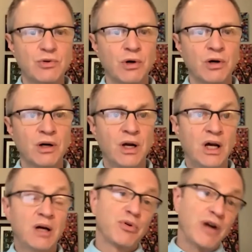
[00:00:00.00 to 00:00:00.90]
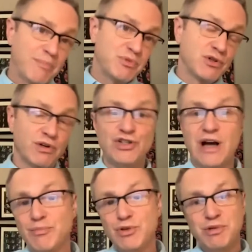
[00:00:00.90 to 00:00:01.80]
or perhaps you're a
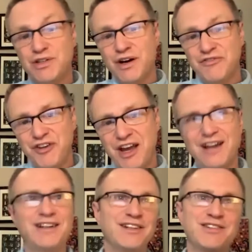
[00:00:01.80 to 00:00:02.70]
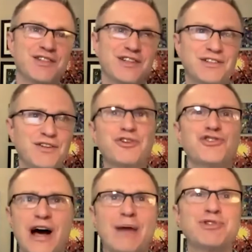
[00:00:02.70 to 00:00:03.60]
job to be done fan and it's different
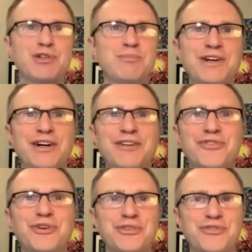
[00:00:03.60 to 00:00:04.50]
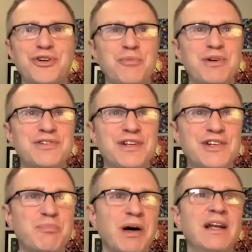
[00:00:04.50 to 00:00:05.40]
jobs to be done for your
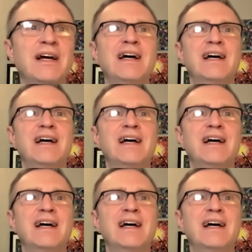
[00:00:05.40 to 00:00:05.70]
business, but